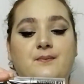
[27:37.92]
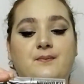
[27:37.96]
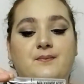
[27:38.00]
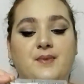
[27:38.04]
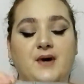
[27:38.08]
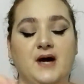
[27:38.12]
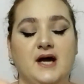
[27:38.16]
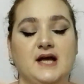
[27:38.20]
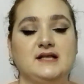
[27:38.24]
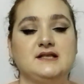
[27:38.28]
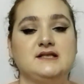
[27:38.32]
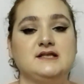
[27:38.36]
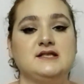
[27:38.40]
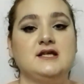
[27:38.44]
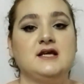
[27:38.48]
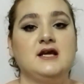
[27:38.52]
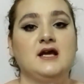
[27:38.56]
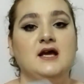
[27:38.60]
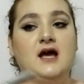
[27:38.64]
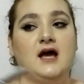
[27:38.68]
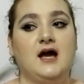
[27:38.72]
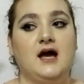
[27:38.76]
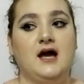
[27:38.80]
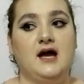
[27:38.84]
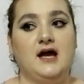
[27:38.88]
but
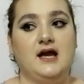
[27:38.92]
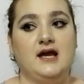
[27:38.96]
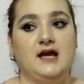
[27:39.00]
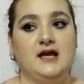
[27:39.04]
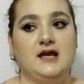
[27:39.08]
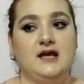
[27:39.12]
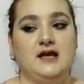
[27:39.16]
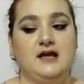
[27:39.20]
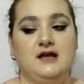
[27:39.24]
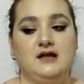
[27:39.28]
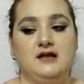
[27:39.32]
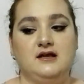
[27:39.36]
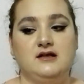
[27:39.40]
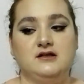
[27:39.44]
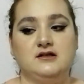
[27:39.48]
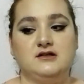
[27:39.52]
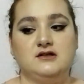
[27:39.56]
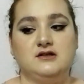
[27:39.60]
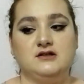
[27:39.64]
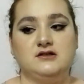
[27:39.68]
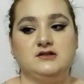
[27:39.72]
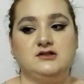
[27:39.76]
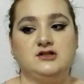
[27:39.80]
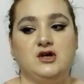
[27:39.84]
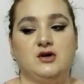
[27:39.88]
I
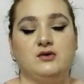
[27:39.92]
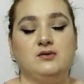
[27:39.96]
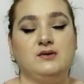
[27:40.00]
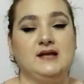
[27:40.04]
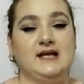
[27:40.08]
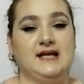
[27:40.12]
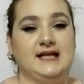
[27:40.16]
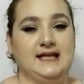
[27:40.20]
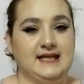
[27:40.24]
don't really